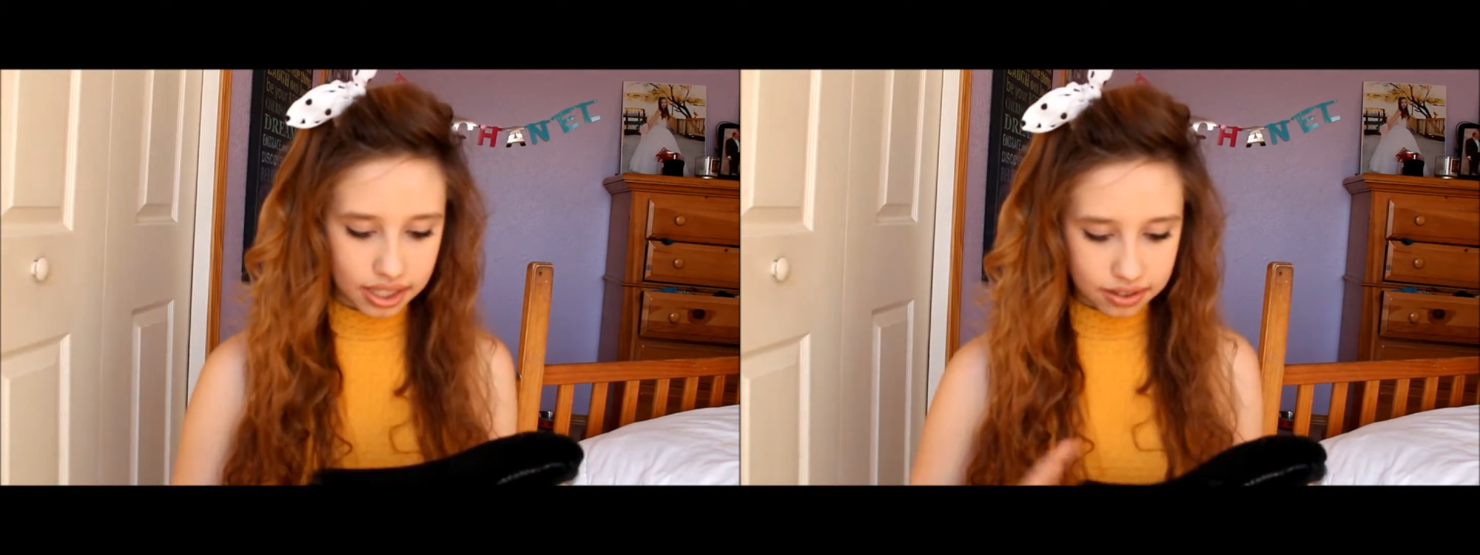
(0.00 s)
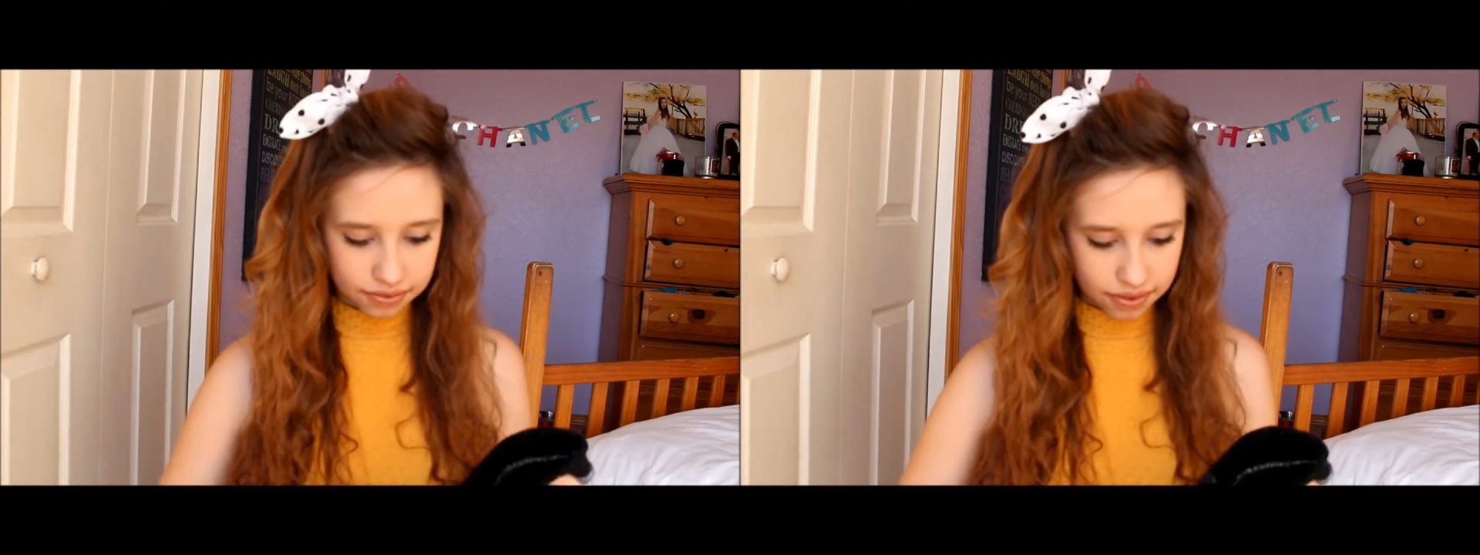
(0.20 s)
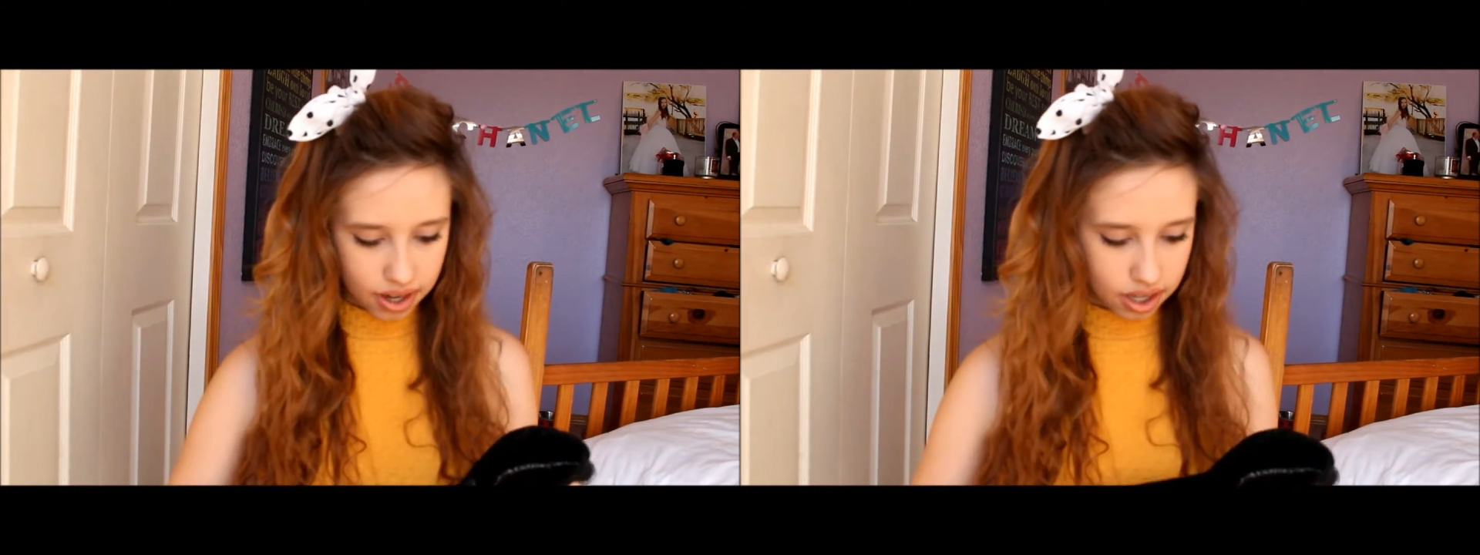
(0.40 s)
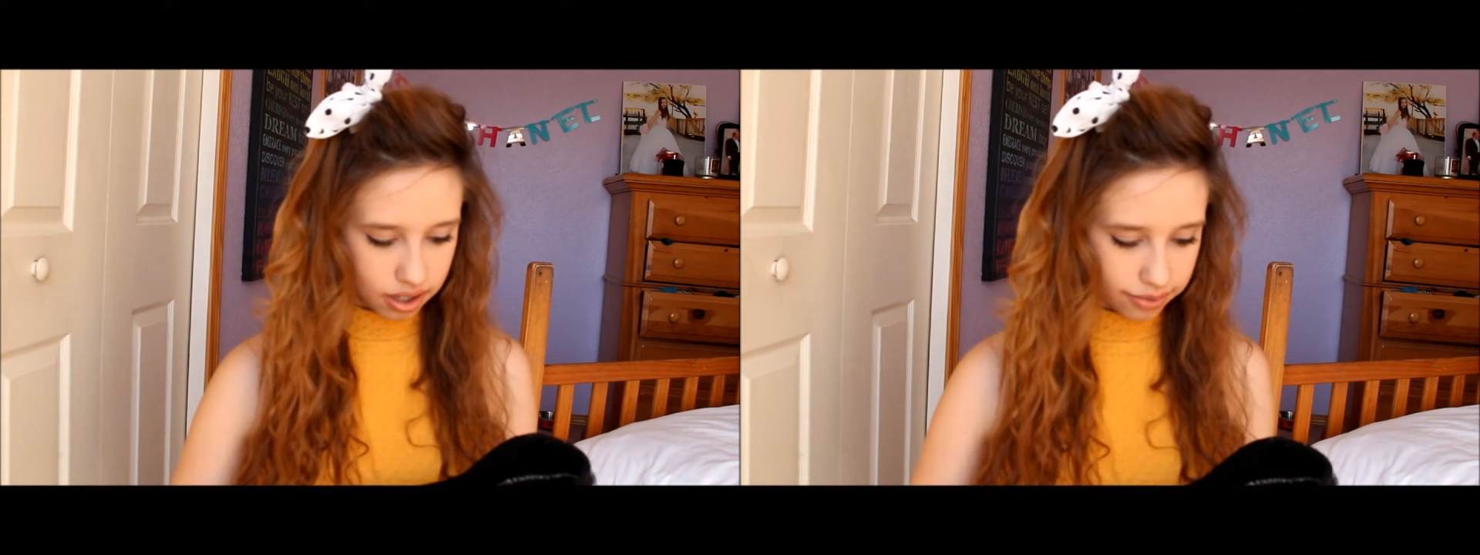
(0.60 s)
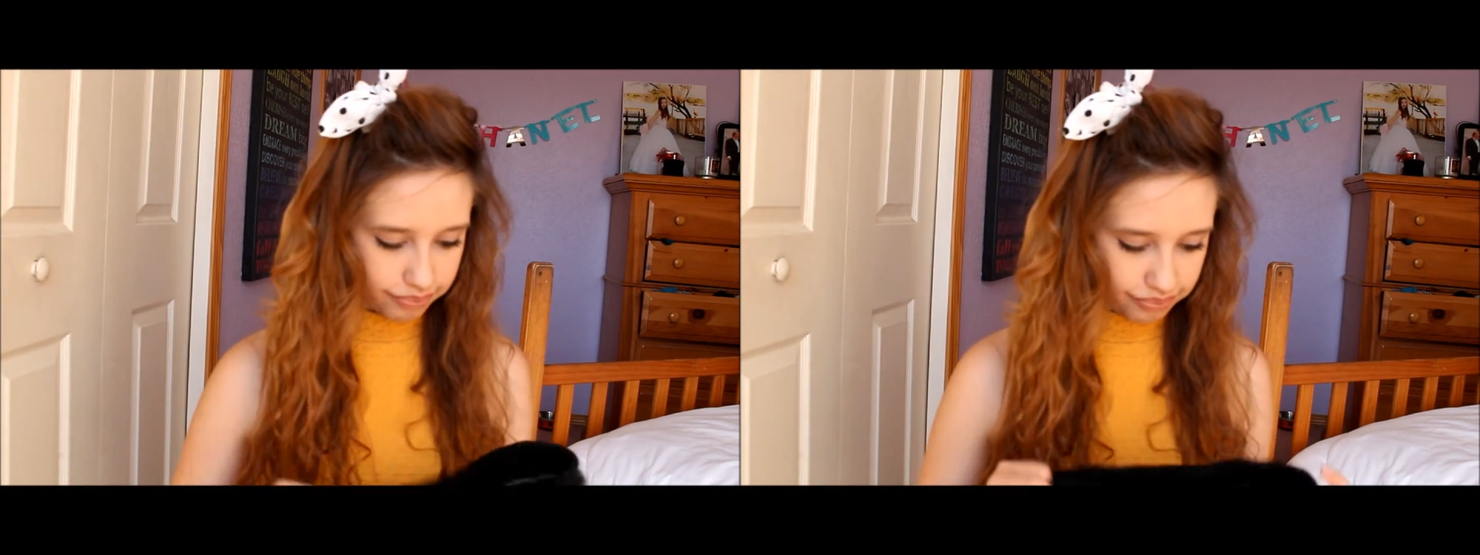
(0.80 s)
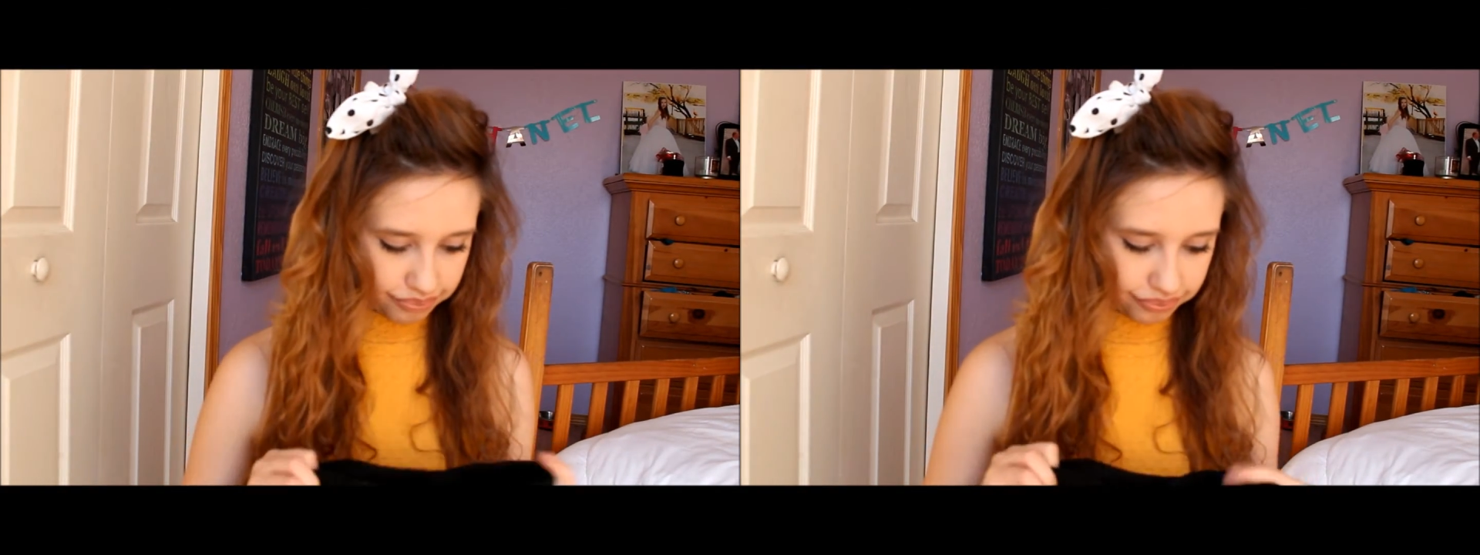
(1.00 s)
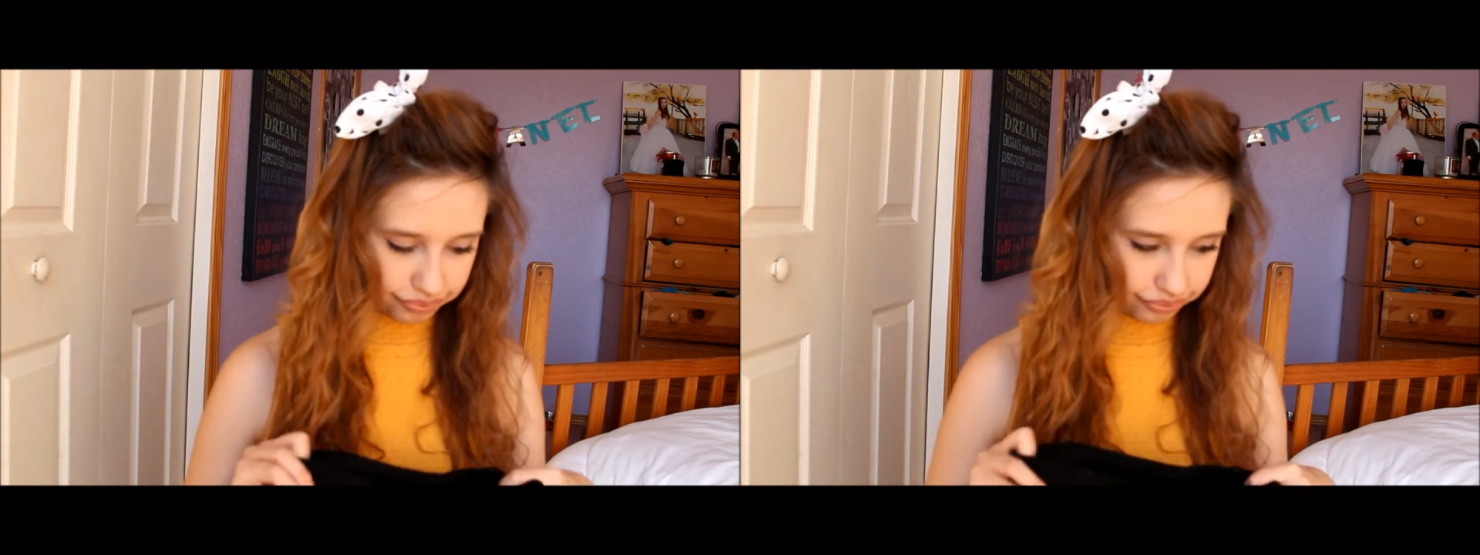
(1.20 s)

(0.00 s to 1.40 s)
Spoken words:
is from